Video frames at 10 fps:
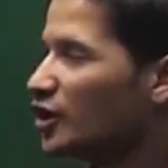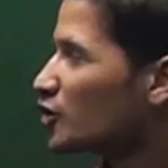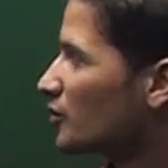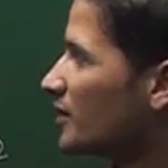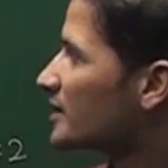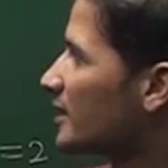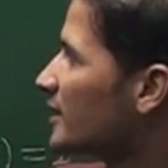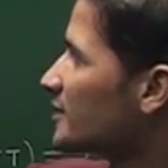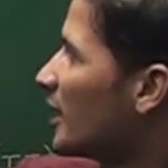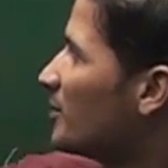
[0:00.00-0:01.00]
So in this case the
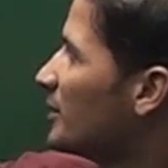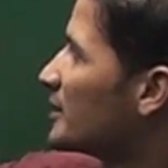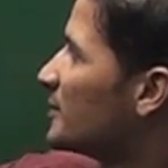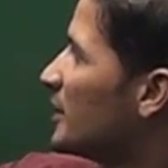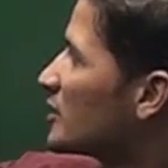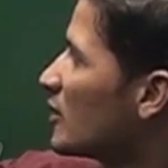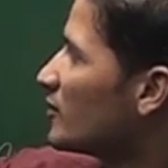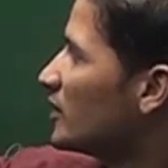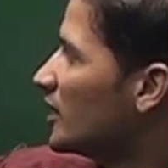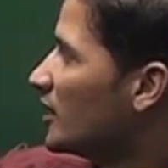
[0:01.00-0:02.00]
sample space of
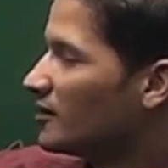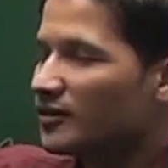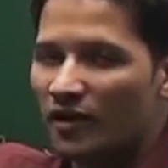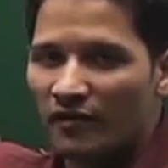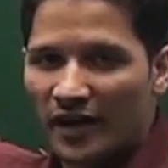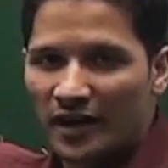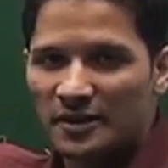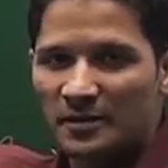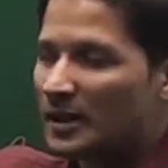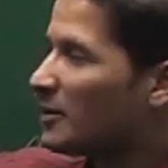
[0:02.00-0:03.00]
random
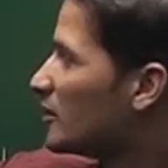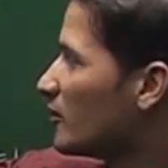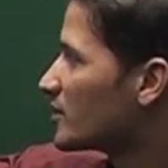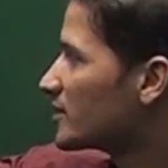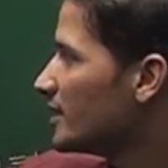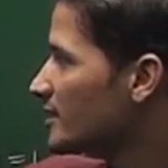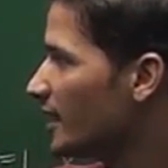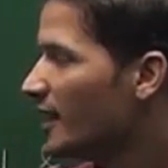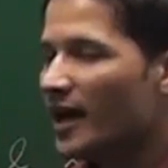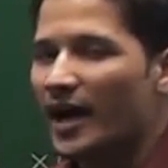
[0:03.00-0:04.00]
experiment was this,
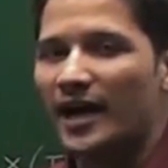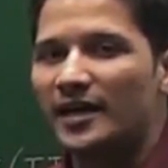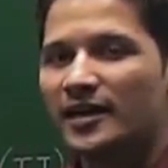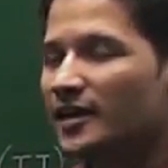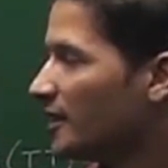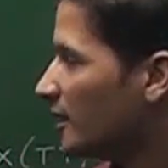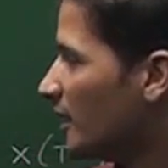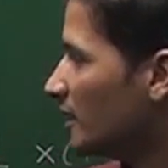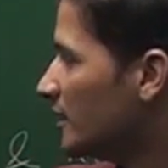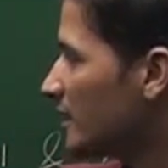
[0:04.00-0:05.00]
and
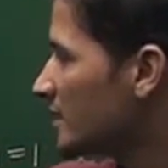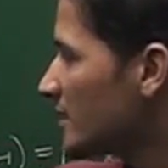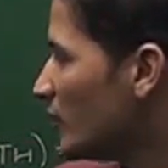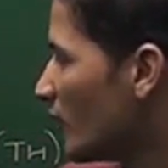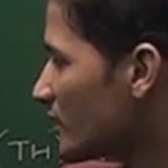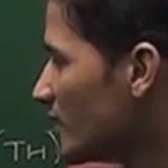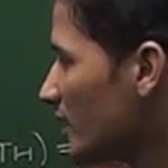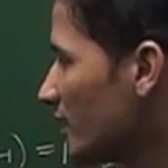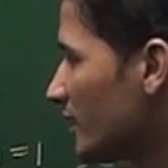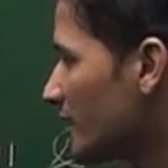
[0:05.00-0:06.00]
this was
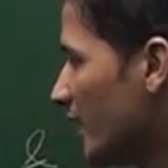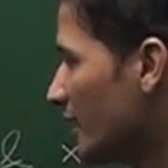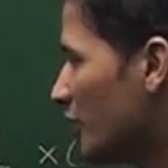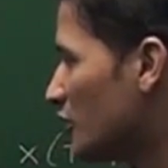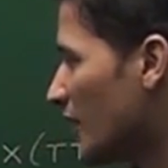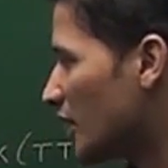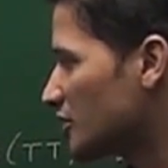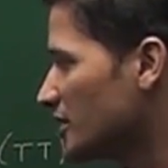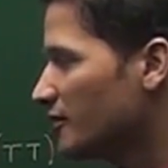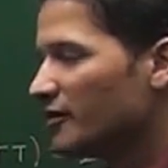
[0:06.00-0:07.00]
a real valued
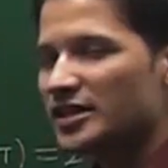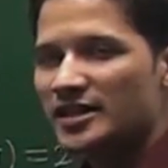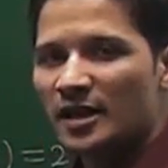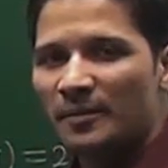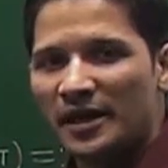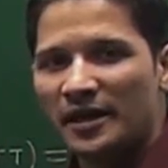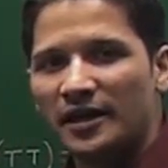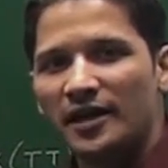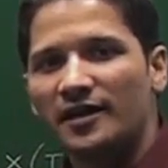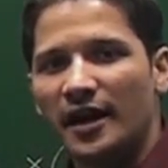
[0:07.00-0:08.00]
function which is
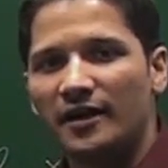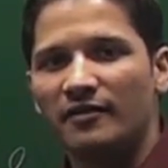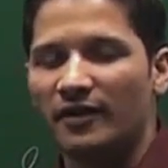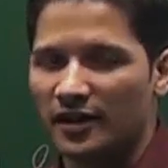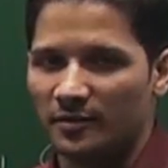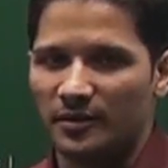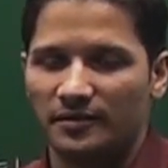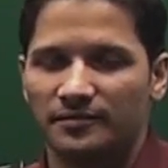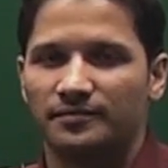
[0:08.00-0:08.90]
apparently a random variable.